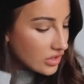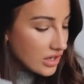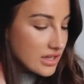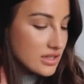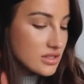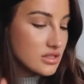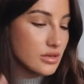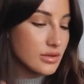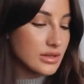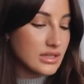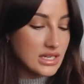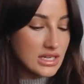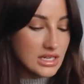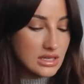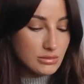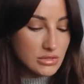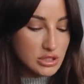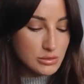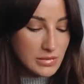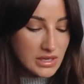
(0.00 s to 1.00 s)
right so in
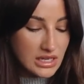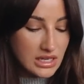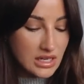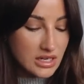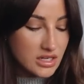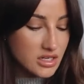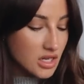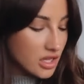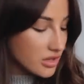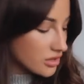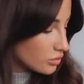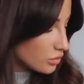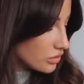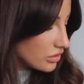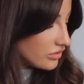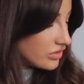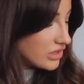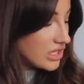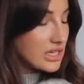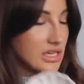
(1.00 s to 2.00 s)
here must be another one
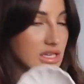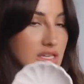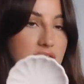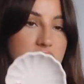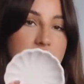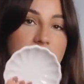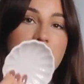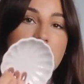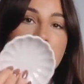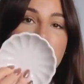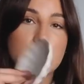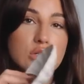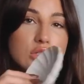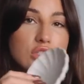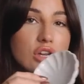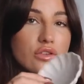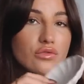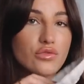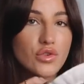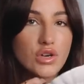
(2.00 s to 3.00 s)
of these so i
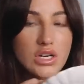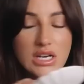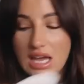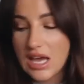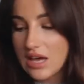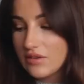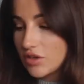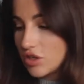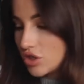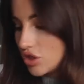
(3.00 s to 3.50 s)
don't really have a